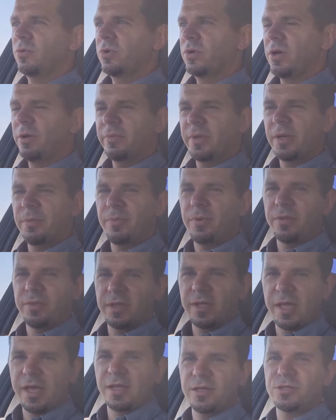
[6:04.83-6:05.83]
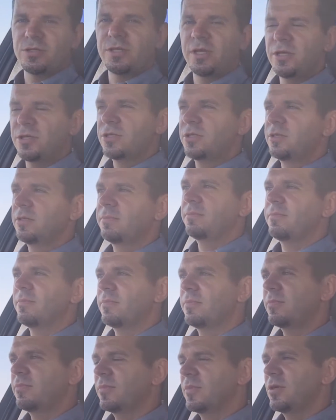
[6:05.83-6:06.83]
coming up on the gas station,
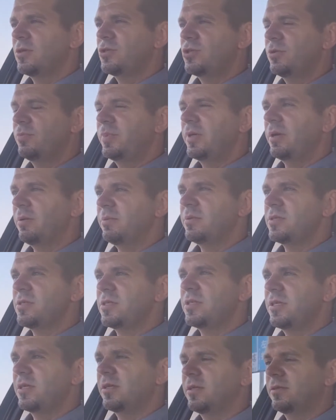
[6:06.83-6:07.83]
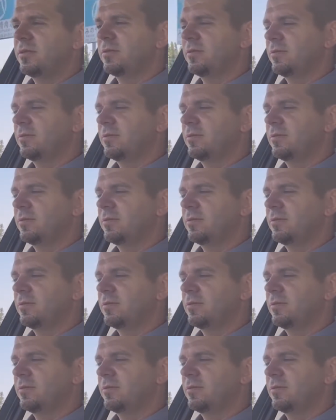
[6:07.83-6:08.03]
you should be able to see it,